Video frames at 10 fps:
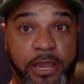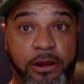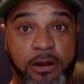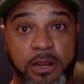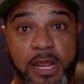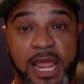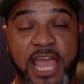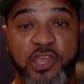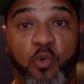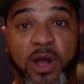here
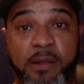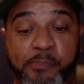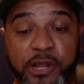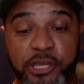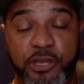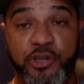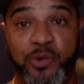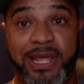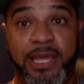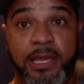and you want to put your
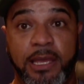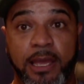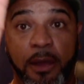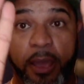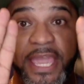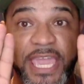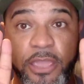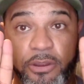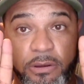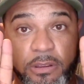unit
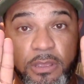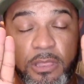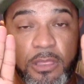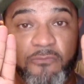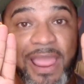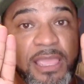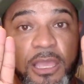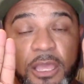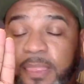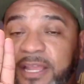here, right?
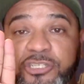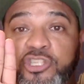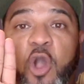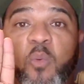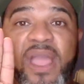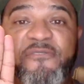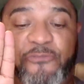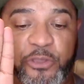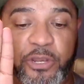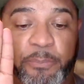There's no way
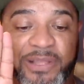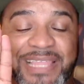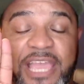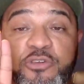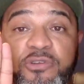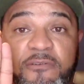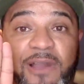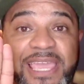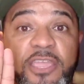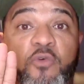for you to put that unit
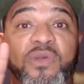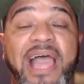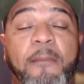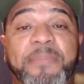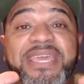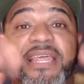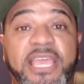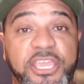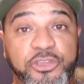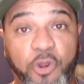right here without being
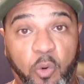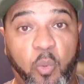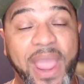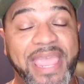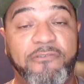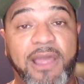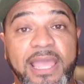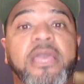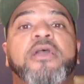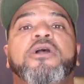in your way,
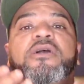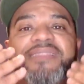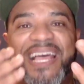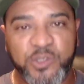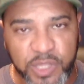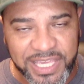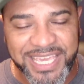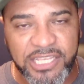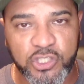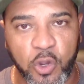right? That's where the
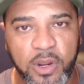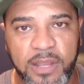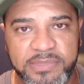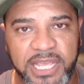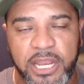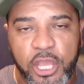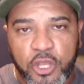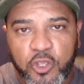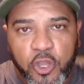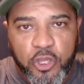keystone comes in.
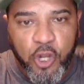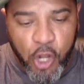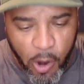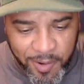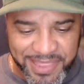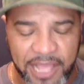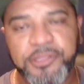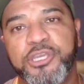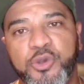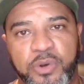You lower down
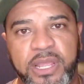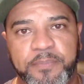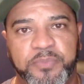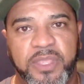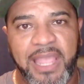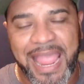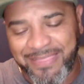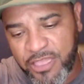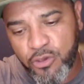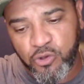the unit
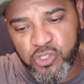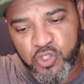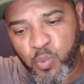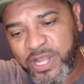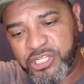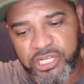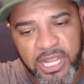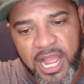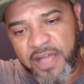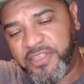and then you could
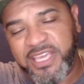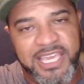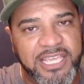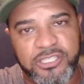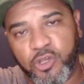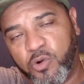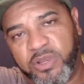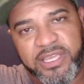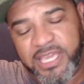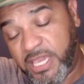switch on the
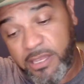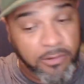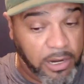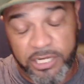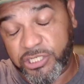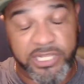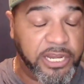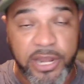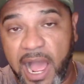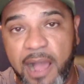keystone key, or I should
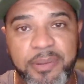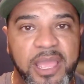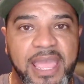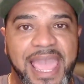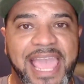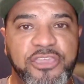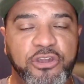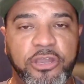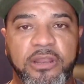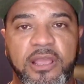say knob, and
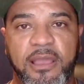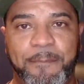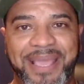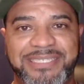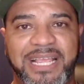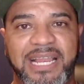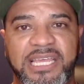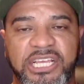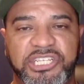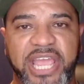you could
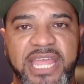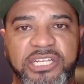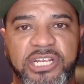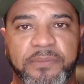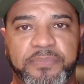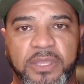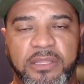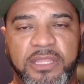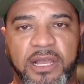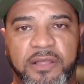basically change
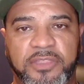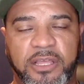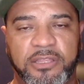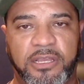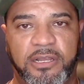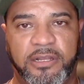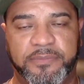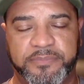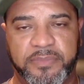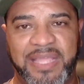
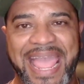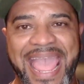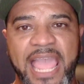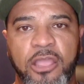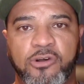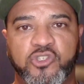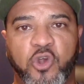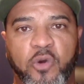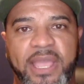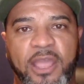the angle
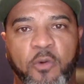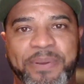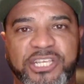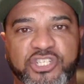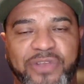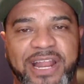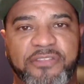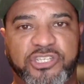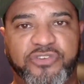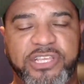so it will be straight
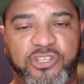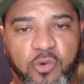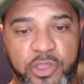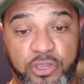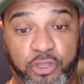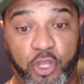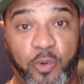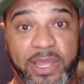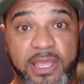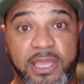on the screen. So when you
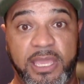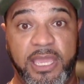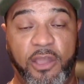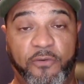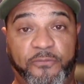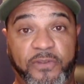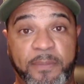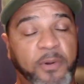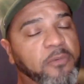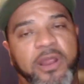do it, it'll
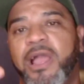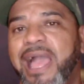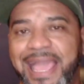flip over.